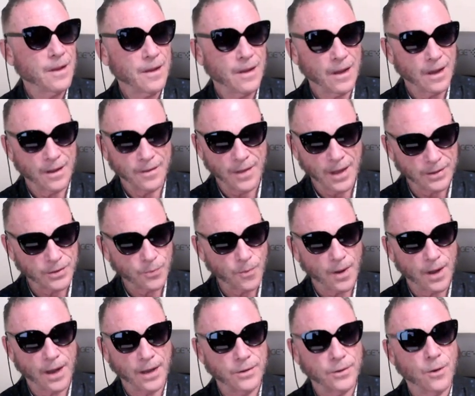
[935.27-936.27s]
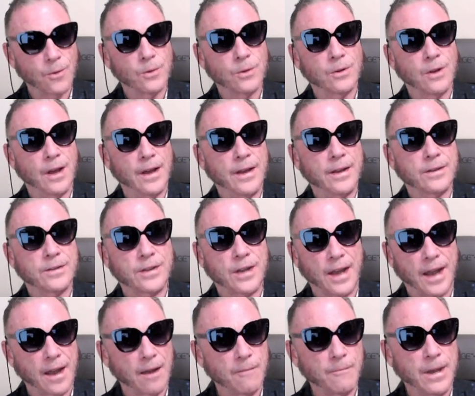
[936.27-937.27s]
And that's why I don't like
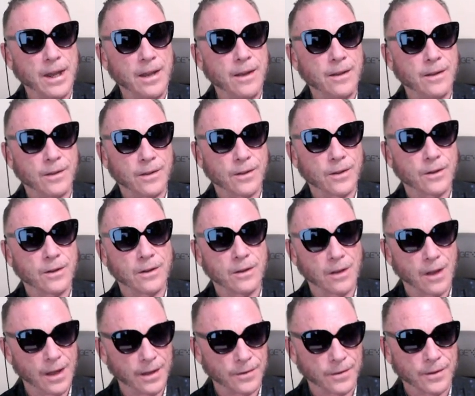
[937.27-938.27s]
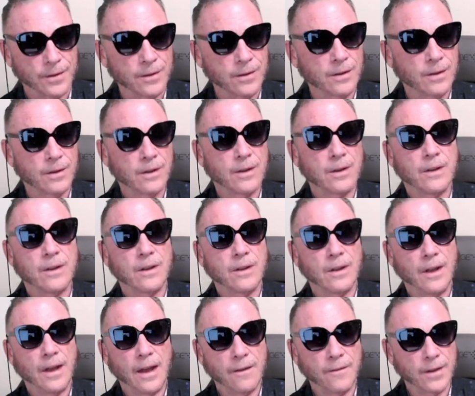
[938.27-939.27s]
Tammy the glutton
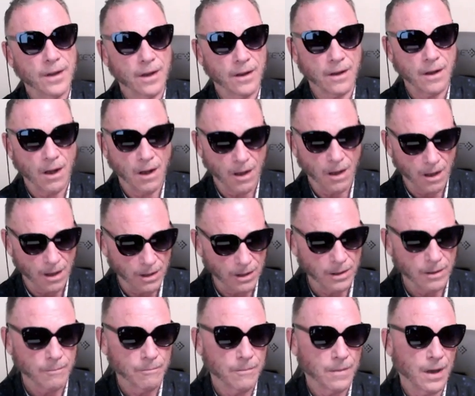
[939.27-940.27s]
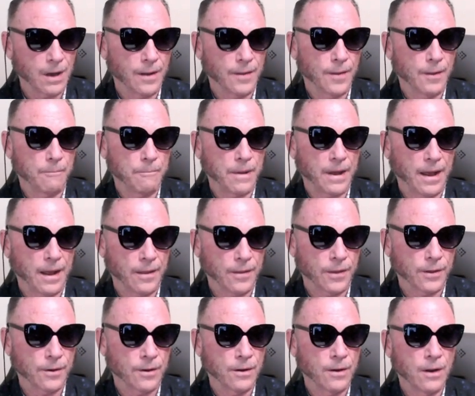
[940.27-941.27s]
having a column on the
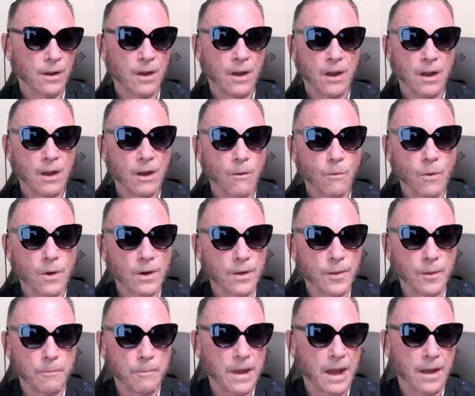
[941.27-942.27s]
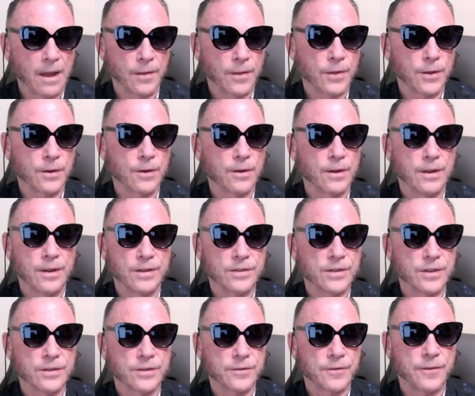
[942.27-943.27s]
panther where the panther is
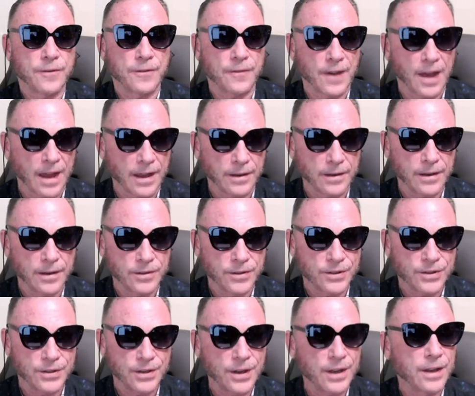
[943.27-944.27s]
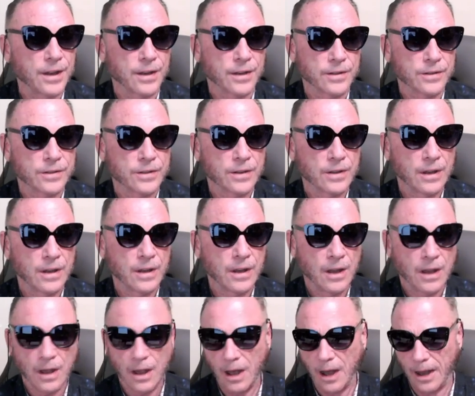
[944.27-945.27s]
as fat as she is.
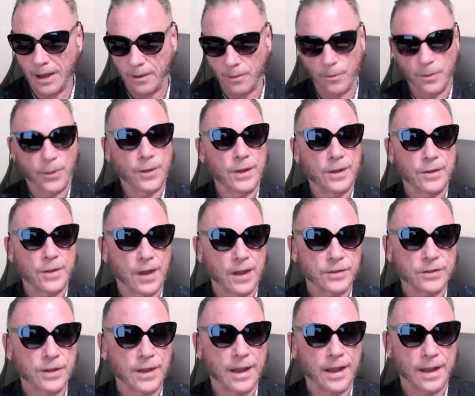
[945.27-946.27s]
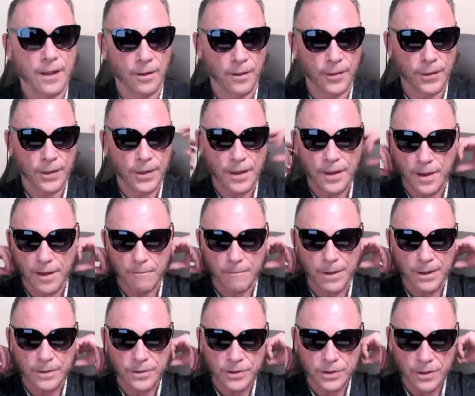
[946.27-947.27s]
I don't think that's a healthy
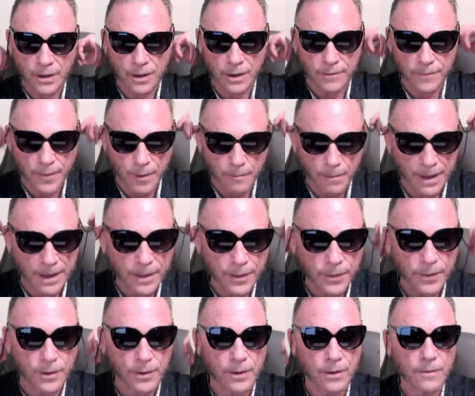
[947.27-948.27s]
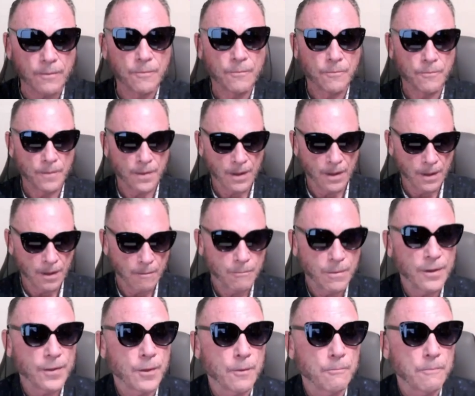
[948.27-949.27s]
image of the panther.
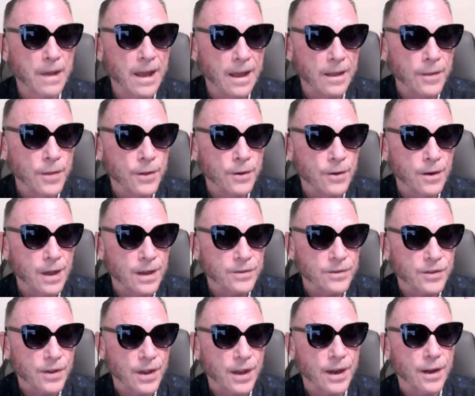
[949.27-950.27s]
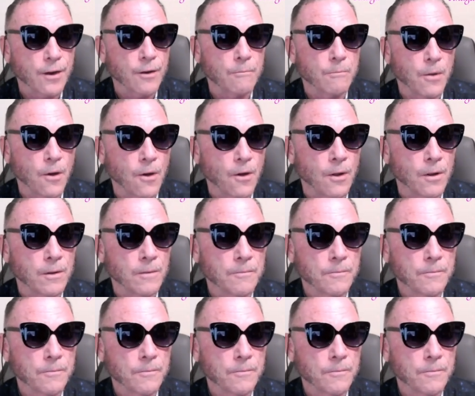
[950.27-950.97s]
But the panther has a hairball.